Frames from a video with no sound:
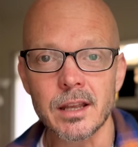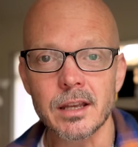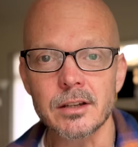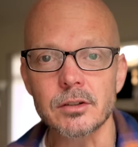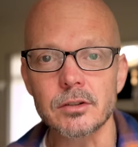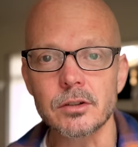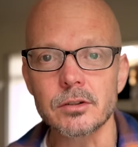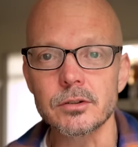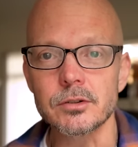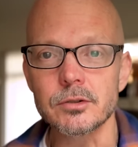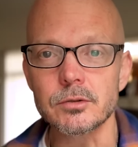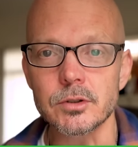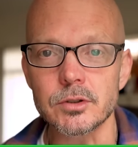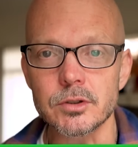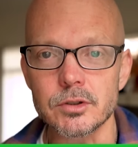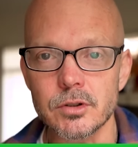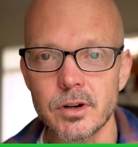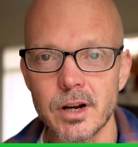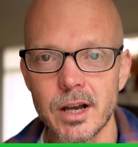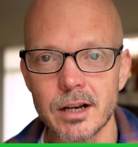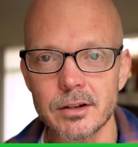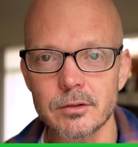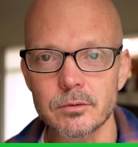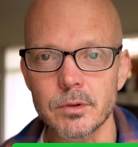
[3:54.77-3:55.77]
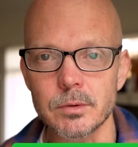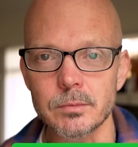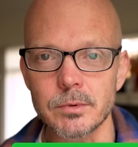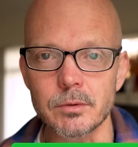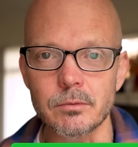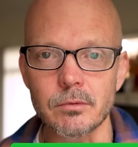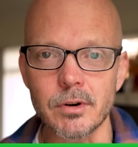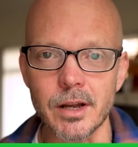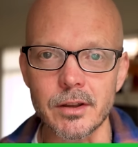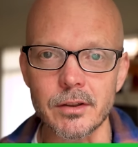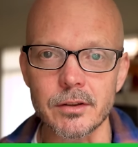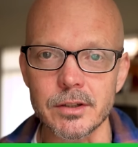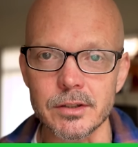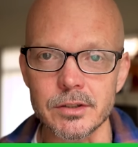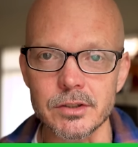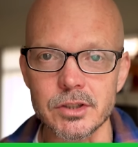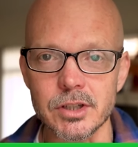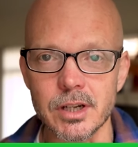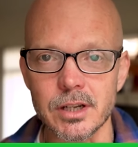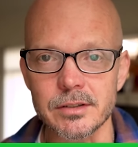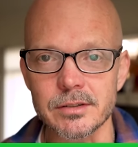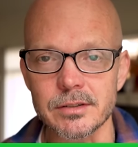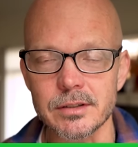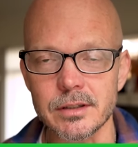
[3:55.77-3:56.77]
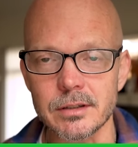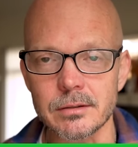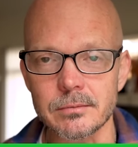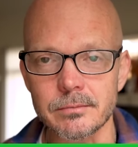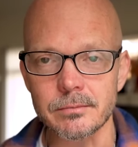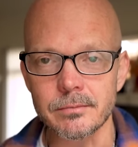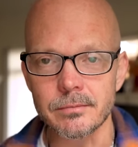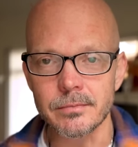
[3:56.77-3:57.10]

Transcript: and to learn to attract women rather than chase them.